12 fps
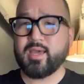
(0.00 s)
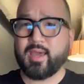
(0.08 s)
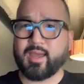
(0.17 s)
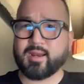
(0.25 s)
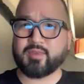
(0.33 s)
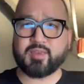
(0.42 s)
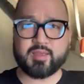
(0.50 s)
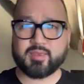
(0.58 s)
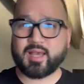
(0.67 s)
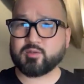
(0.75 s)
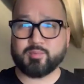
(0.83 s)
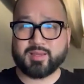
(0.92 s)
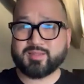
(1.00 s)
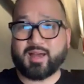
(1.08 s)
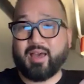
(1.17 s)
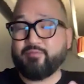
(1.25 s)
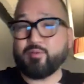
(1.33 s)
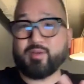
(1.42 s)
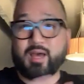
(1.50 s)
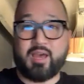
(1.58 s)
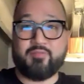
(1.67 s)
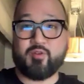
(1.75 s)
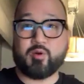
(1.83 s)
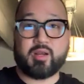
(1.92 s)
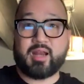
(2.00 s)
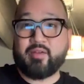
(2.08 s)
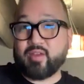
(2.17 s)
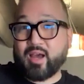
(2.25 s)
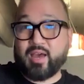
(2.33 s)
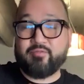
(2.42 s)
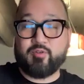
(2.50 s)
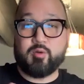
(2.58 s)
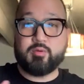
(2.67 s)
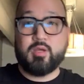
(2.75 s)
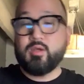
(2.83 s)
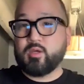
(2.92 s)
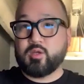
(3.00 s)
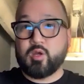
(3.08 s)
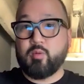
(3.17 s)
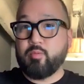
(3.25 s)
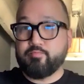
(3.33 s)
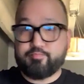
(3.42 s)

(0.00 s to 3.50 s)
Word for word: And I think that's what makes the iPhone the iPhone, and every iPhone, you know,